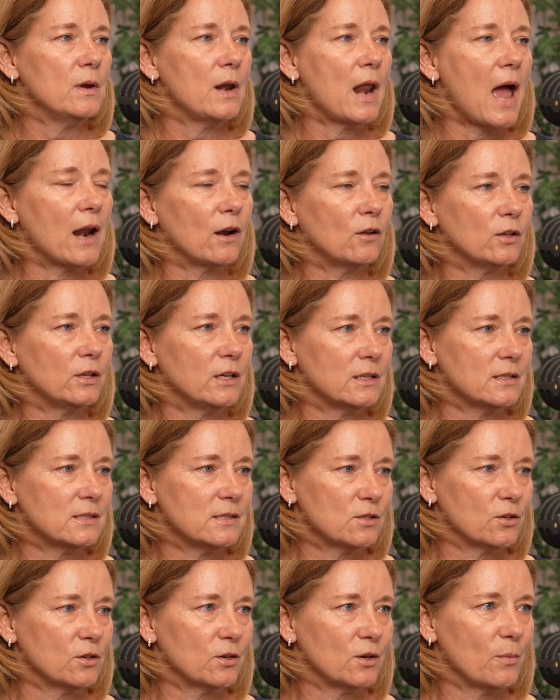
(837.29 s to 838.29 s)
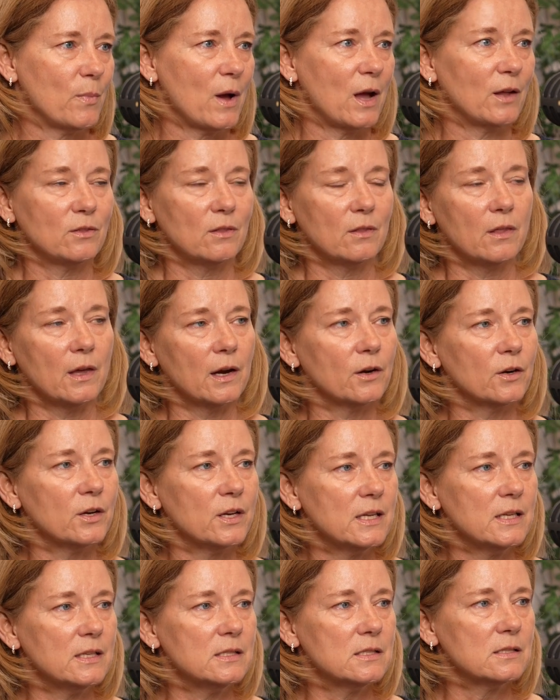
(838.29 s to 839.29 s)
not only concerned about their
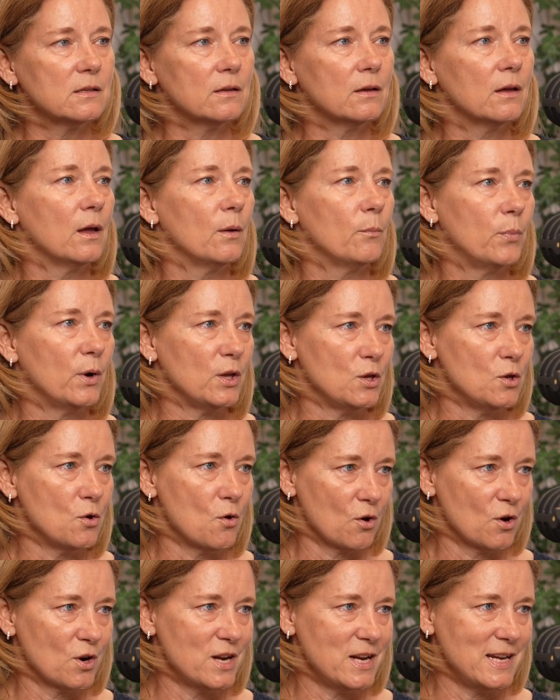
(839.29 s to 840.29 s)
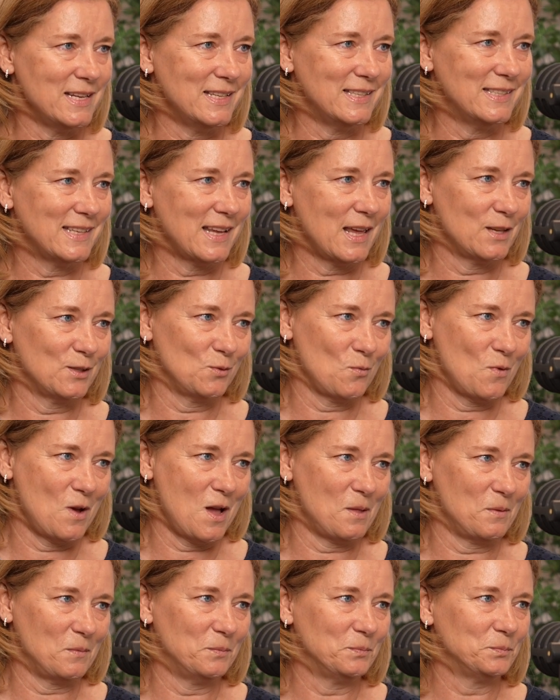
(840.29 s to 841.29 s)
needs, but your needs as
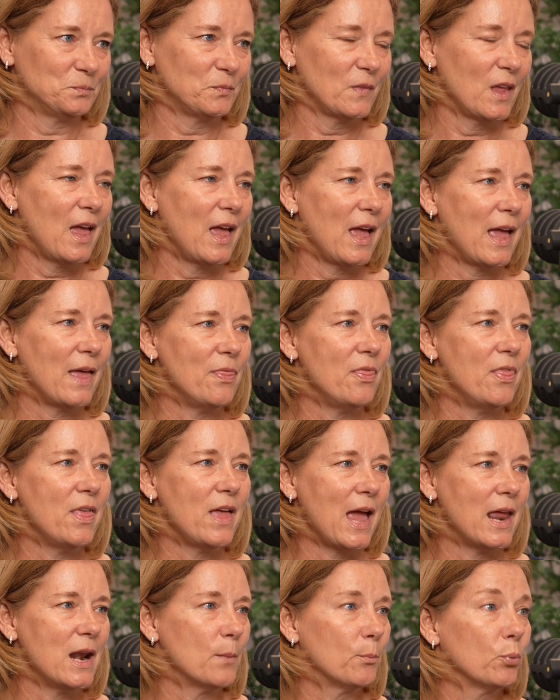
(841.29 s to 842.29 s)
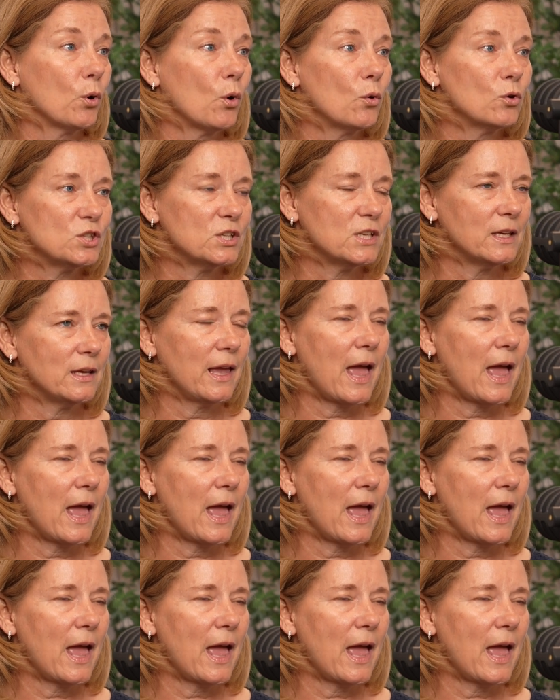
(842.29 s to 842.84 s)
well. And approaching